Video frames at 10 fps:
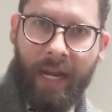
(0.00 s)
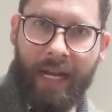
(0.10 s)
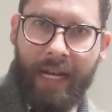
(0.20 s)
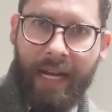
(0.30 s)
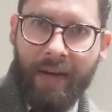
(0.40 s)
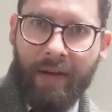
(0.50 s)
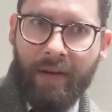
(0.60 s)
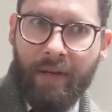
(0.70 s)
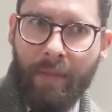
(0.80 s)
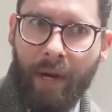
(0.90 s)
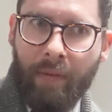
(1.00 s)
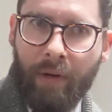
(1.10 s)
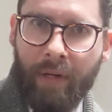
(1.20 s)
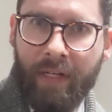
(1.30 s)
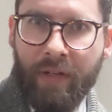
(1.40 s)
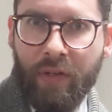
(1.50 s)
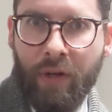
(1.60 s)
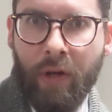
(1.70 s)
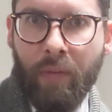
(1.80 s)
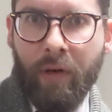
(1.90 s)
And then you might want to
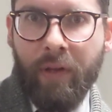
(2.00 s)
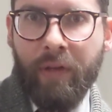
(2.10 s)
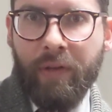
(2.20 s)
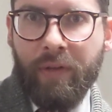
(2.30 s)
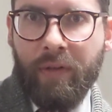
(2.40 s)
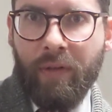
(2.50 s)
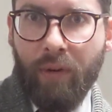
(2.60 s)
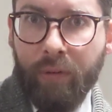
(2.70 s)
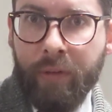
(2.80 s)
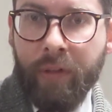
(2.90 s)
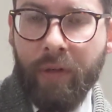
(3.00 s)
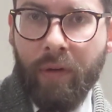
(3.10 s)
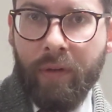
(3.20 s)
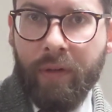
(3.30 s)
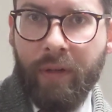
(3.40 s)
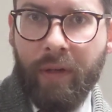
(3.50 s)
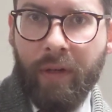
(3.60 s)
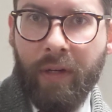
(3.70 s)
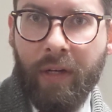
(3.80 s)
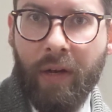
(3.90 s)
insert one of those altered chords. So
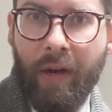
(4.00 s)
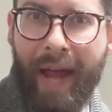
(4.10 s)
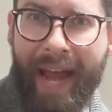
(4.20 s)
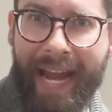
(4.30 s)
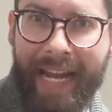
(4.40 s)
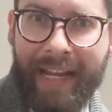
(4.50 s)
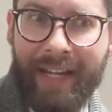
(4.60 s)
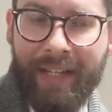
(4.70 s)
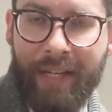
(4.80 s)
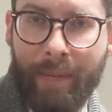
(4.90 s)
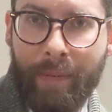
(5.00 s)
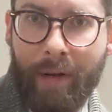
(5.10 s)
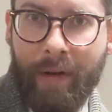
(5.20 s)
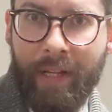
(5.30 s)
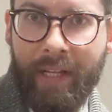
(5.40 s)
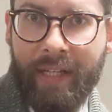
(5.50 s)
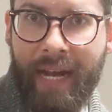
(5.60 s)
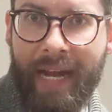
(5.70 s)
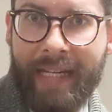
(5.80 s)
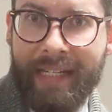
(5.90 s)
you're going to go A temporarily to
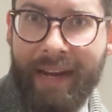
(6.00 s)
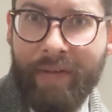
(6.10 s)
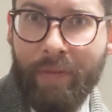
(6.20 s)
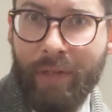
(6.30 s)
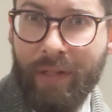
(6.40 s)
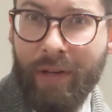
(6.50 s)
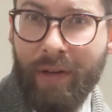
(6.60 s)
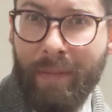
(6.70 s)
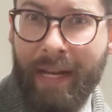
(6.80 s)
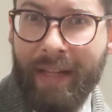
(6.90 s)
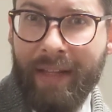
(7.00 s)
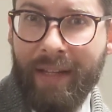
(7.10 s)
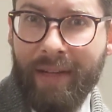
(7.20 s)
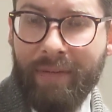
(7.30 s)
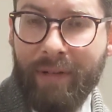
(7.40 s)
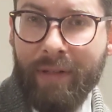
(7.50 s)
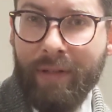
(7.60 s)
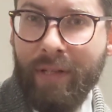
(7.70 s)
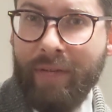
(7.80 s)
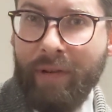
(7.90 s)
A7, which is going to make the
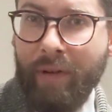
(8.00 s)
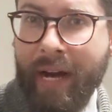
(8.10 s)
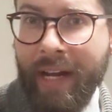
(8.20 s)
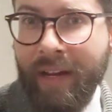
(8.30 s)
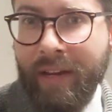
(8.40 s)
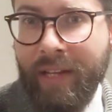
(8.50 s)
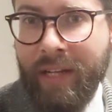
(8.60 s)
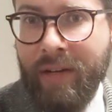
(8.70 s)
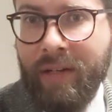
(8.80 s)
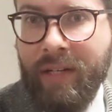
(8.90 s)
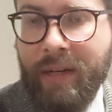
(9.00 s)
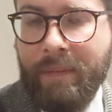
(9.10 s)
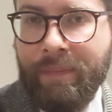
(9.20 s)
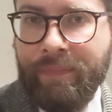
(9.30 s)
resolution even greater, and then you go to D.